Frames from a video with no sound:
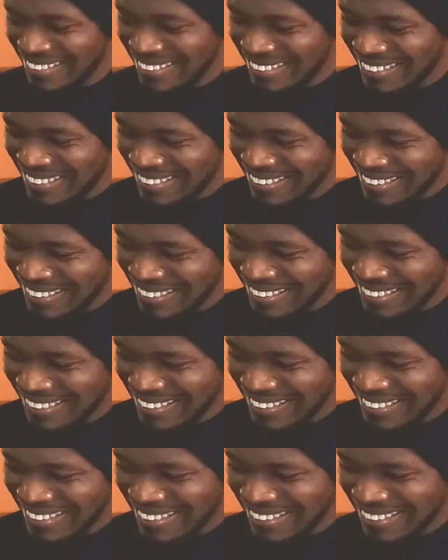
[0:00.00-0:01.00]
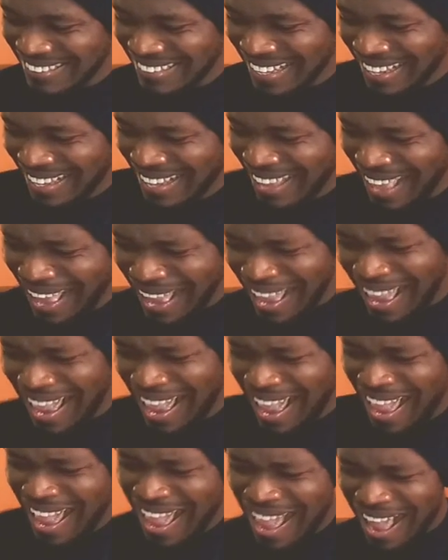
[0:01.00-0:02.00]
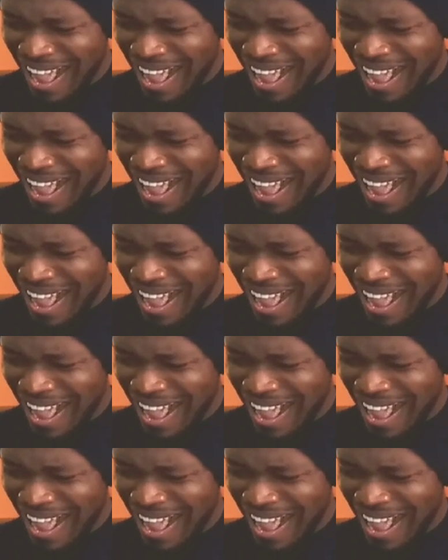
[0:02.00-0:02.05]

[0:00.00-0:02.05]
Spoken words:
(silence)